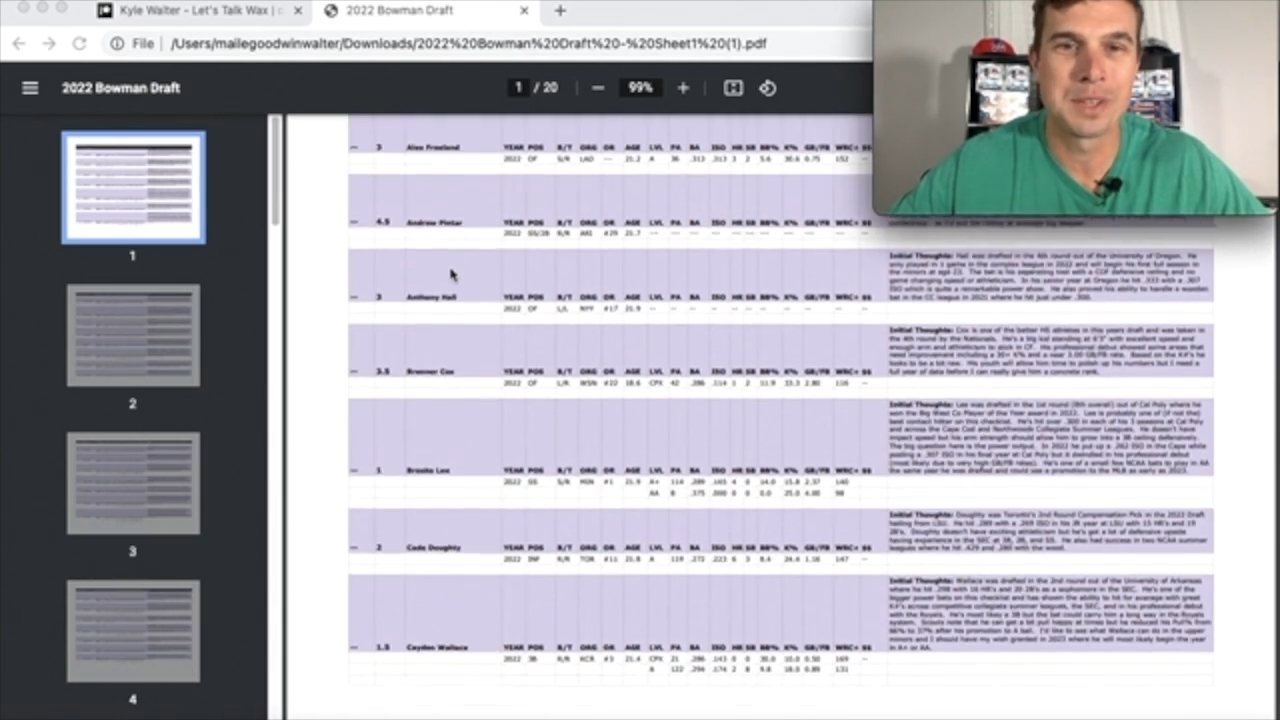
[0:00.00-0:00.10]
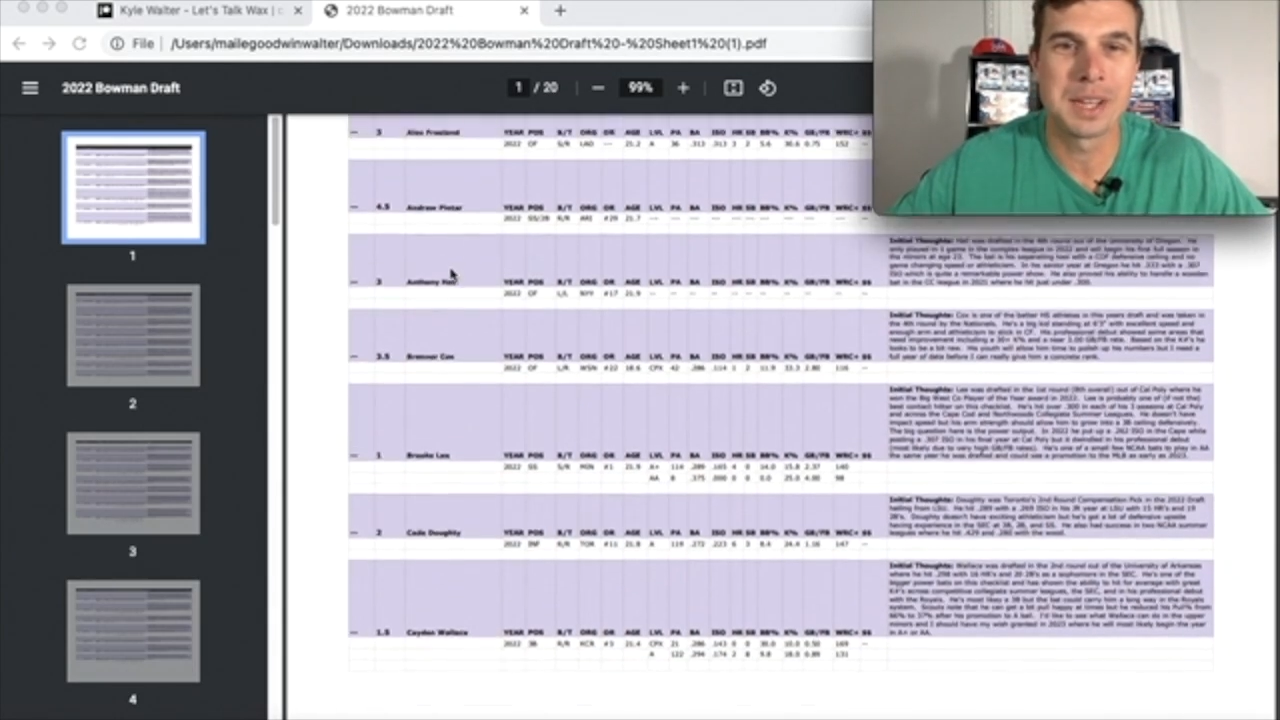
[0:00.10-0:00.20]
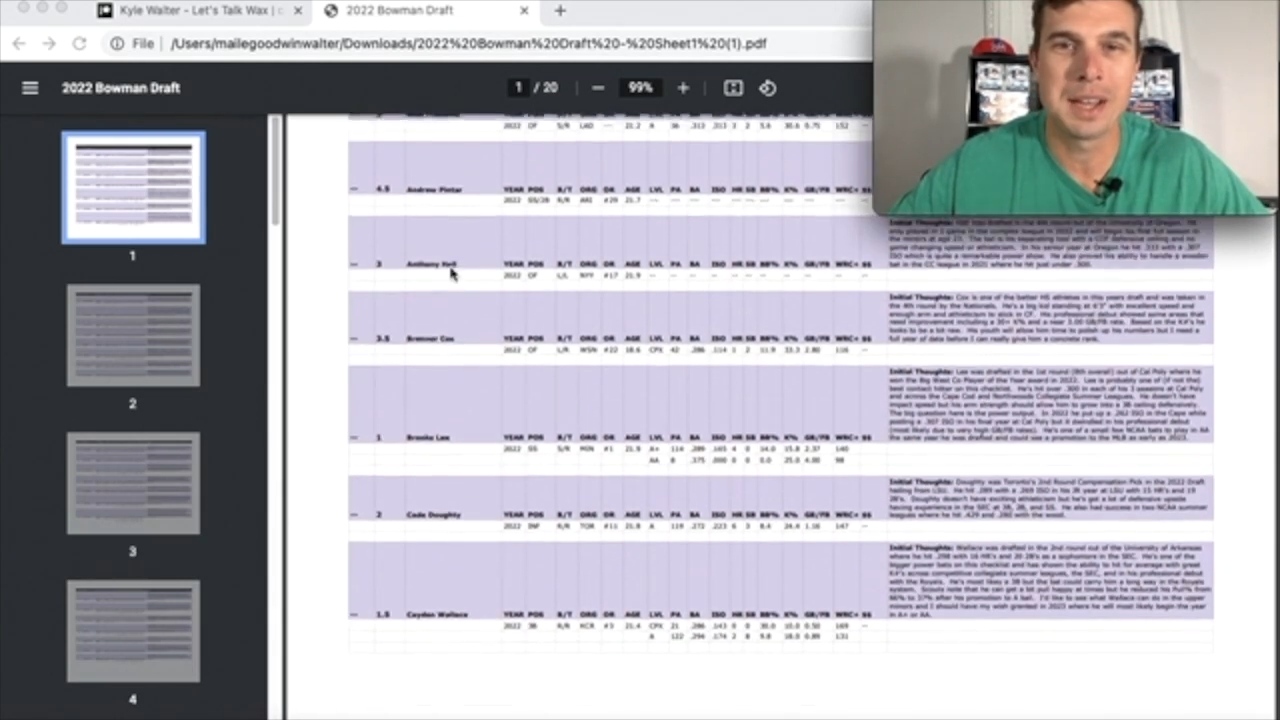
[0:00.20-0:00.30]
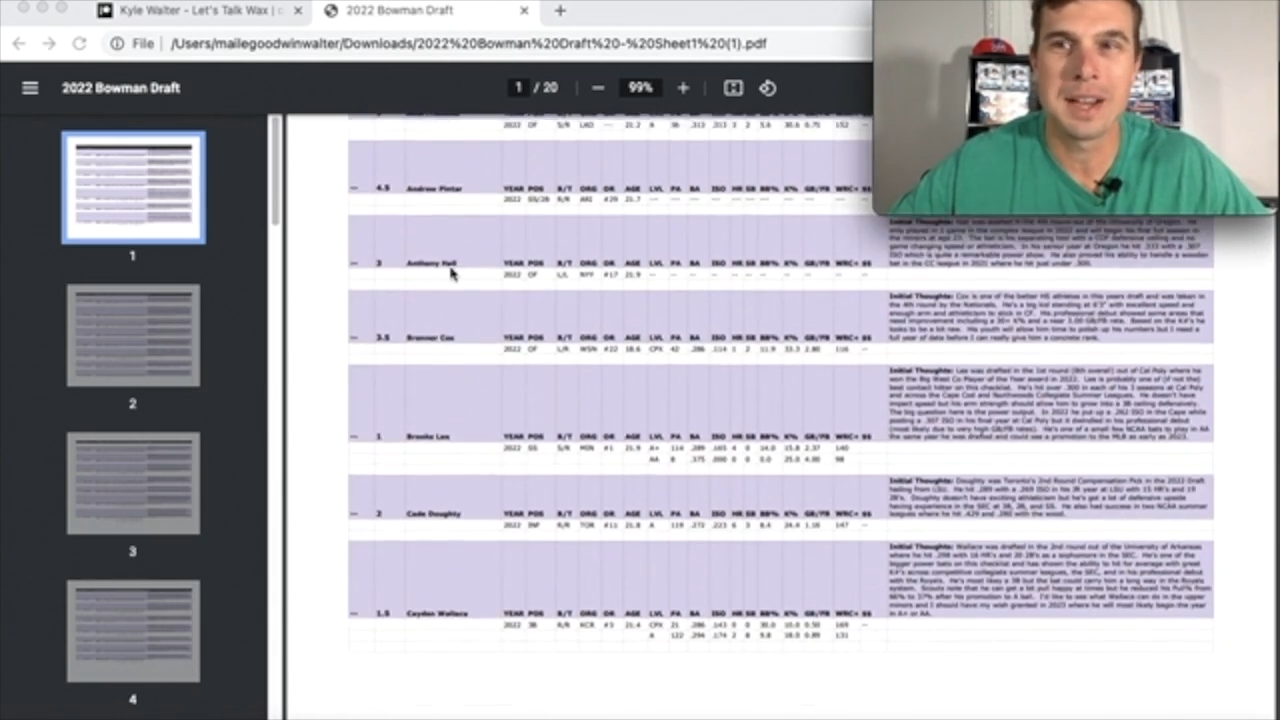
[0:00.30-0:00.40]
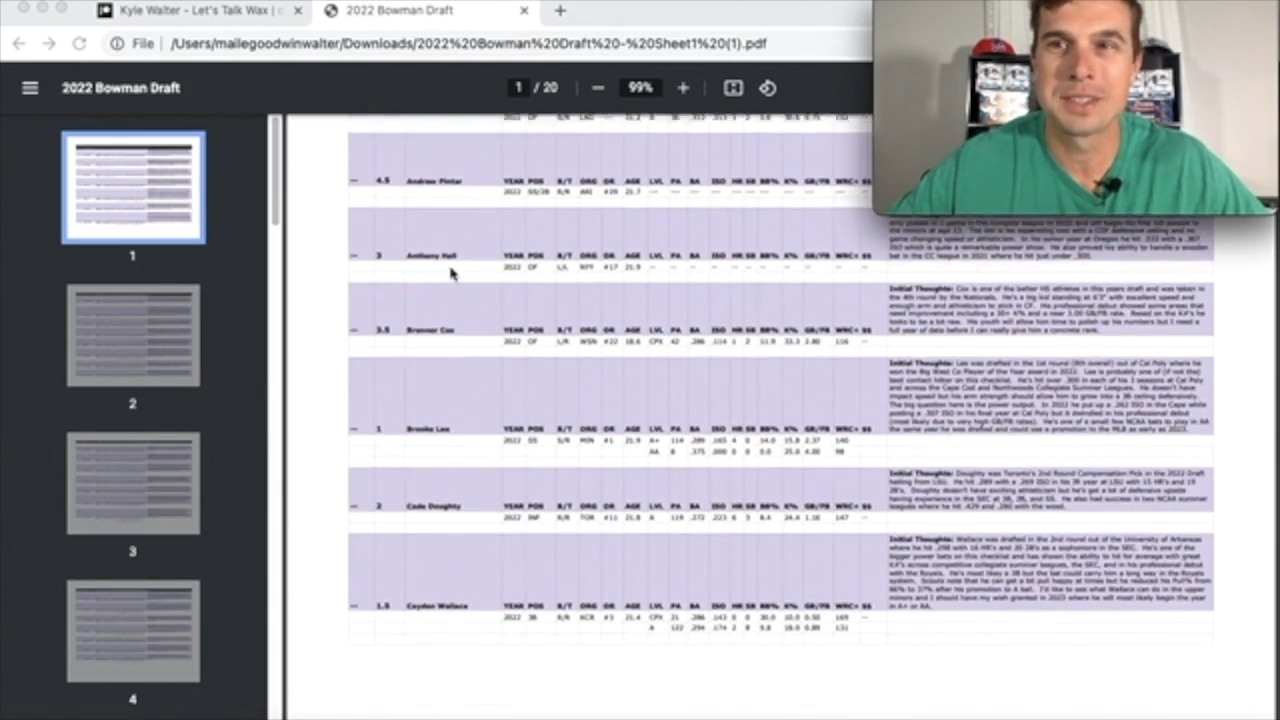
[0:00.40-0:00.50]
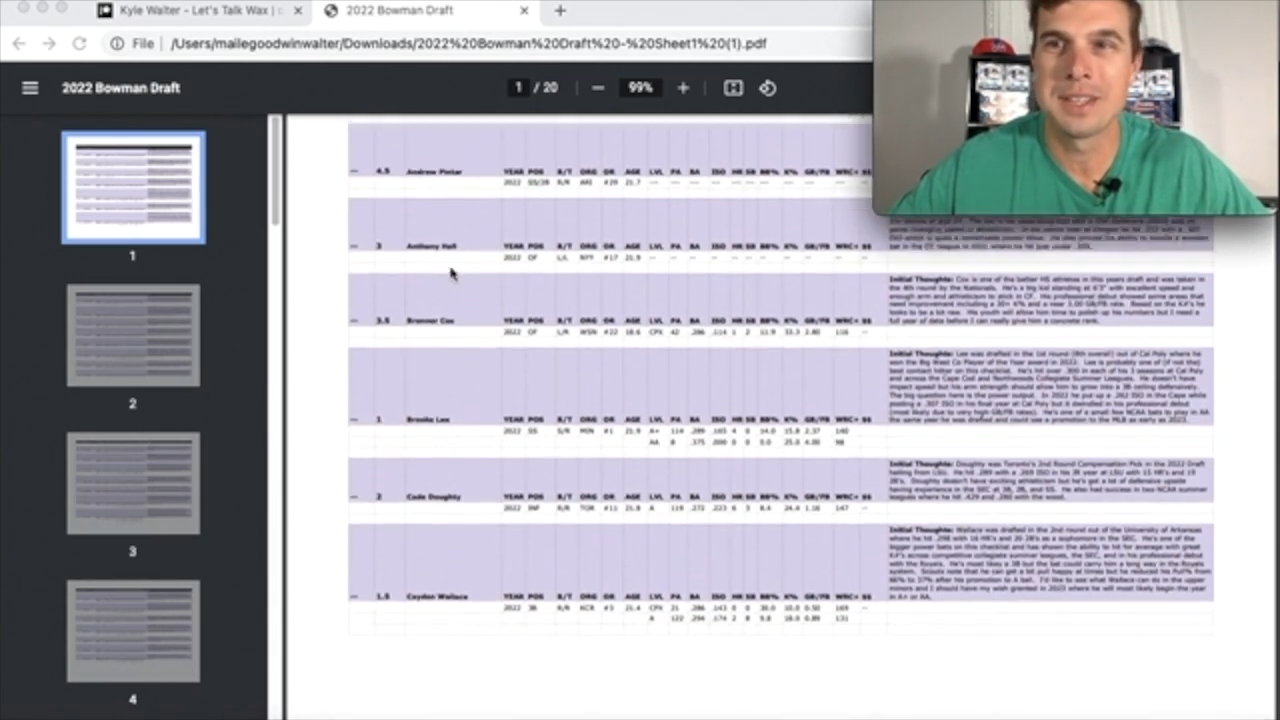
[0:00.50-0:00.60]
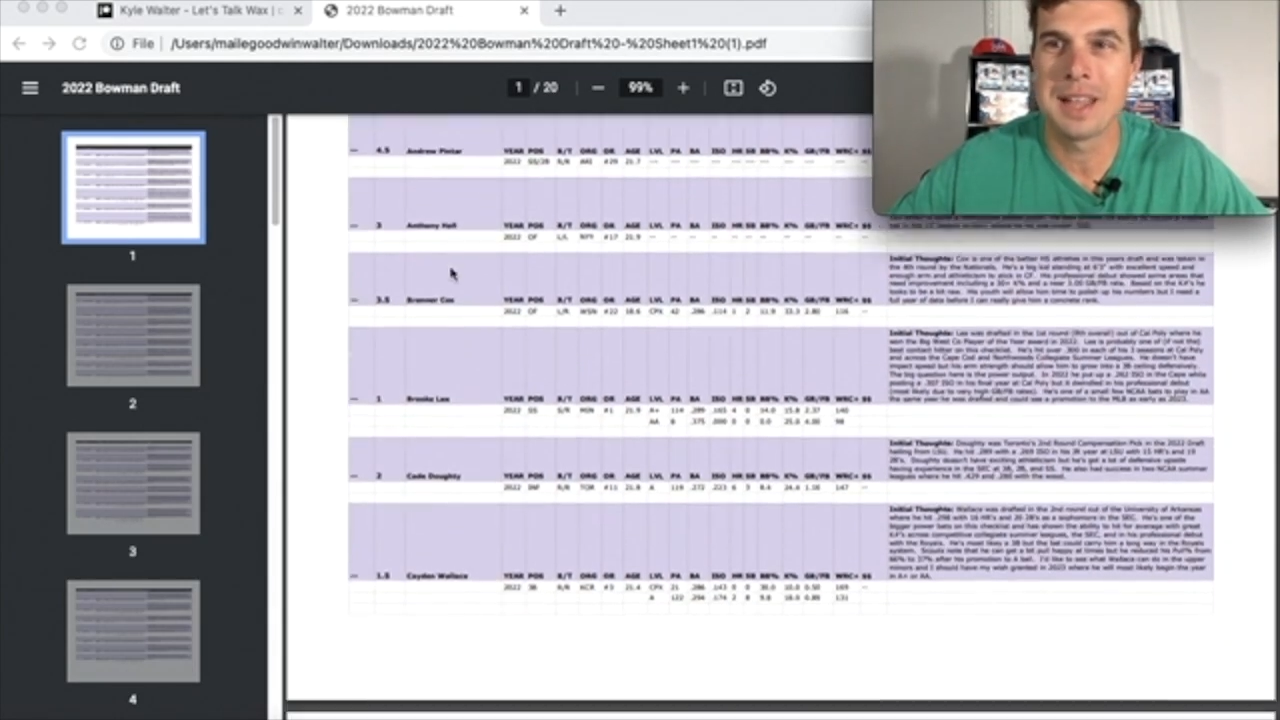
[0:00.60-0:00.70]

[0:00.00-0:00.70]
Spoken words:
guys that